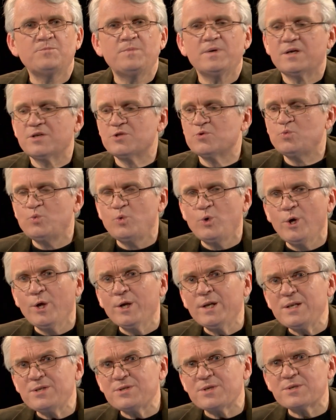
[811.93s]
Because
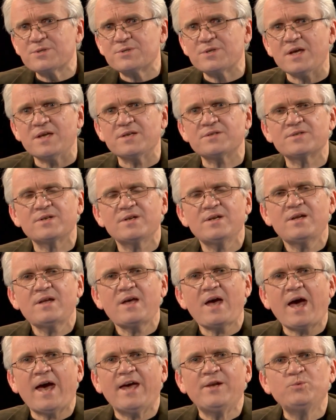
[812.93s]
worldly success
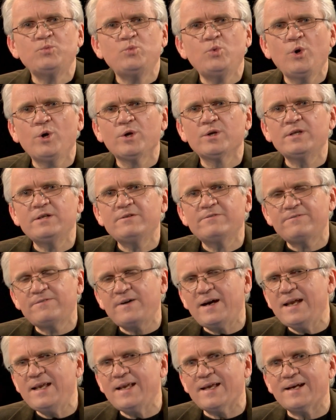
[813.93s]
and worldly
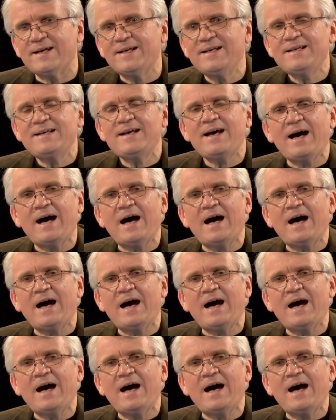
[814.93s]
failure